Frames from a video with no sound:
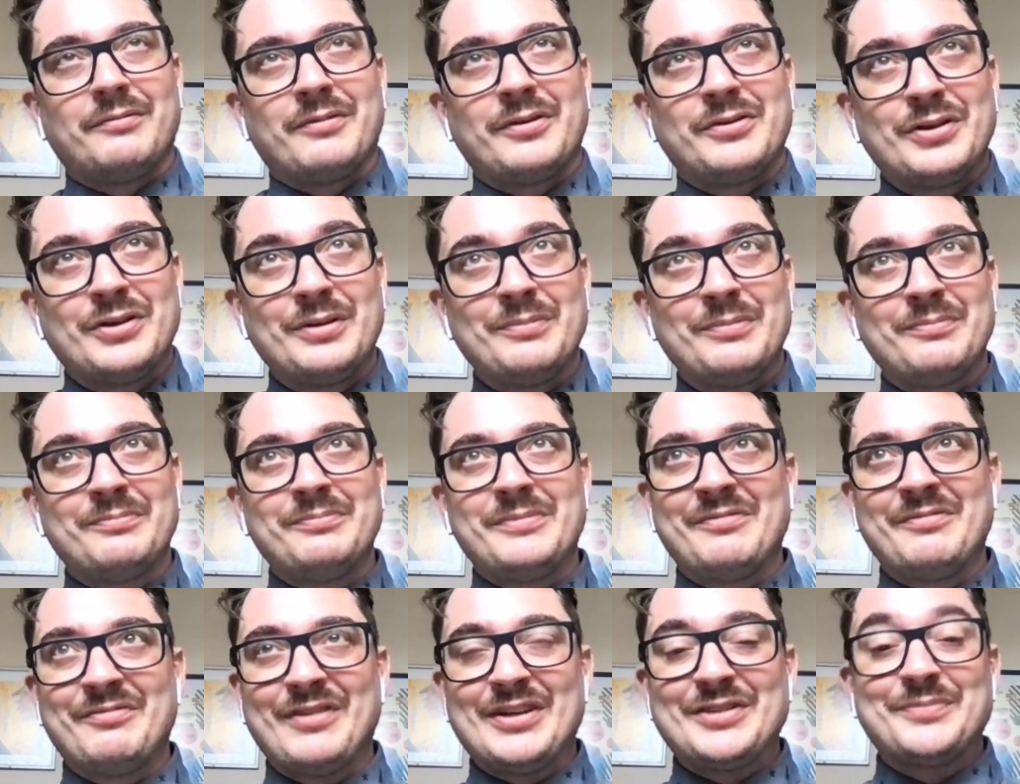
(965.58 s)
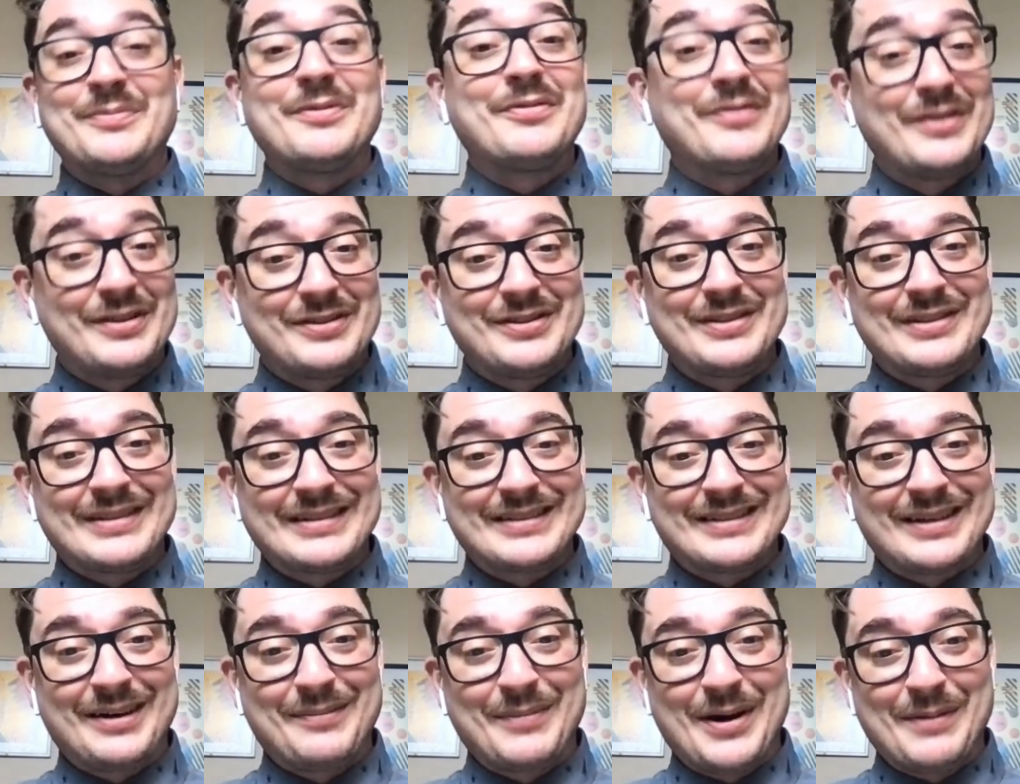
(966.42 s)
And the term investment
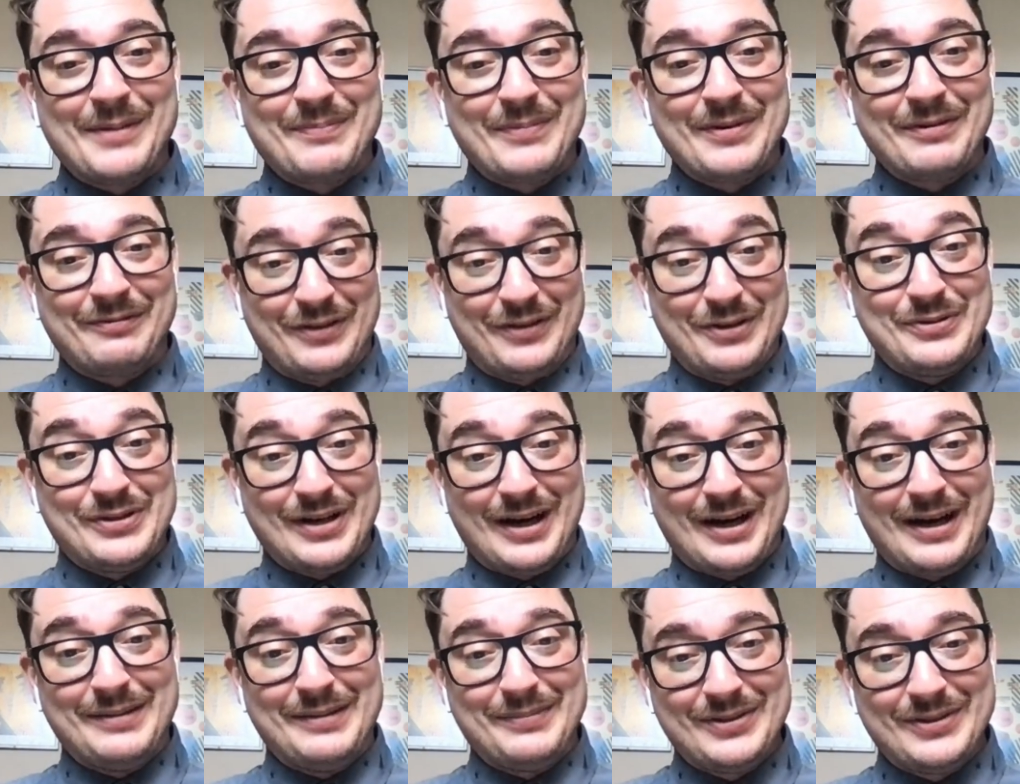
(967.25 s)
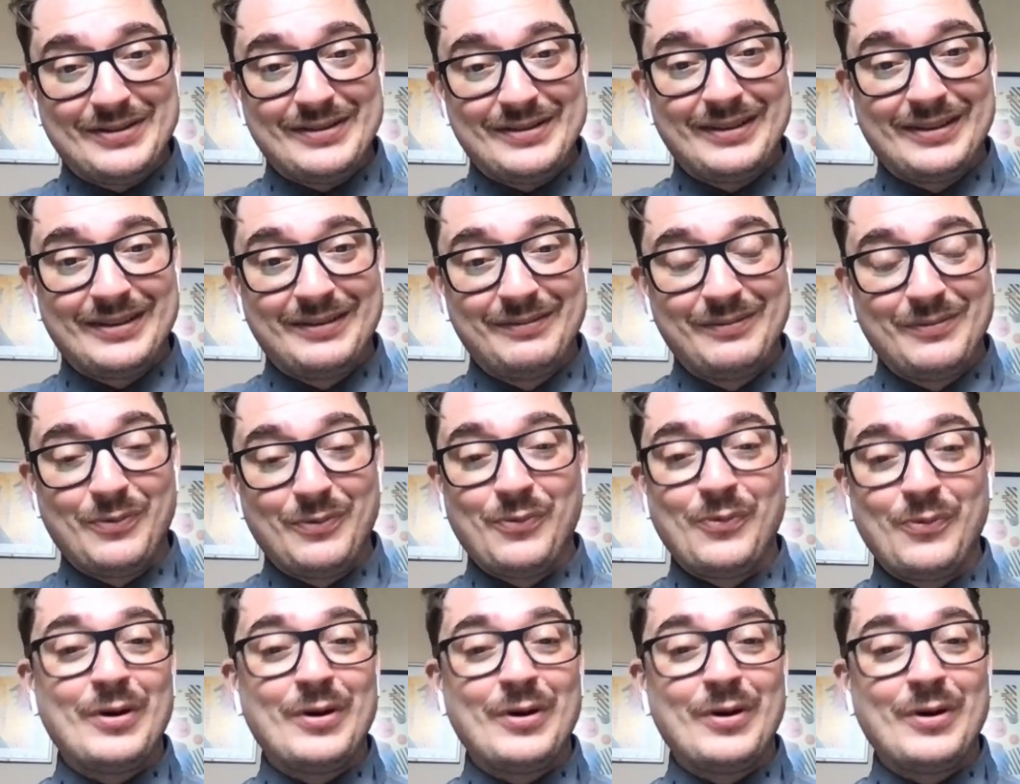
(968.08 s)
thesis has come up a few times.